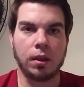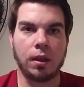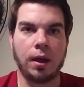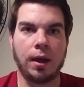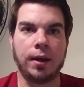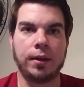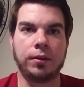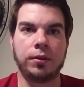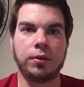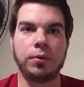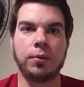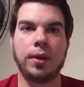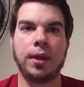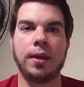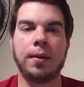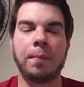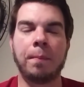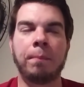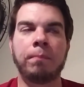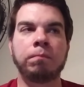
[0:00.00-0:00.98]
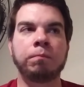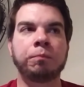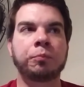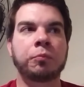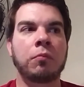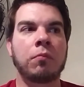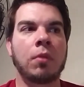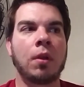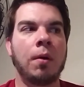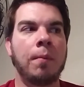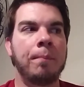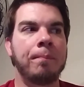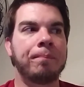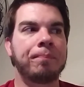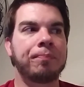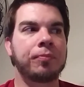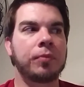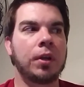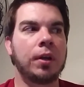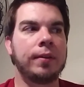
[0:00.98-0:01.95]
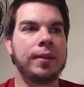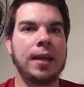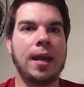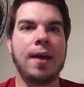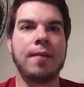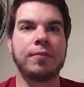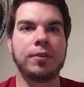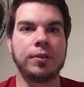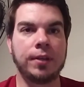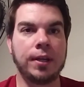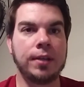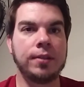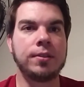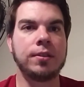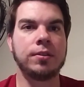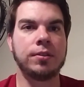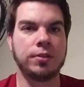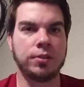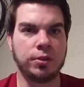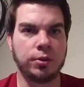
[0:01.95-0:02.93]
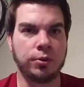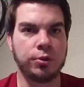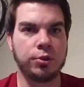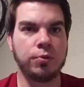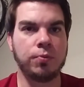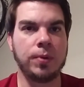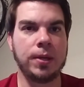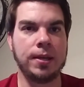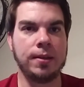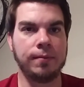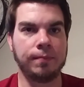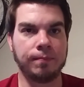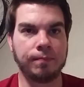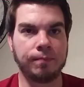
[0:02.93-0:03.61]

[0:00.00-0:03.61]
I do get the aftertaste is a little sweet,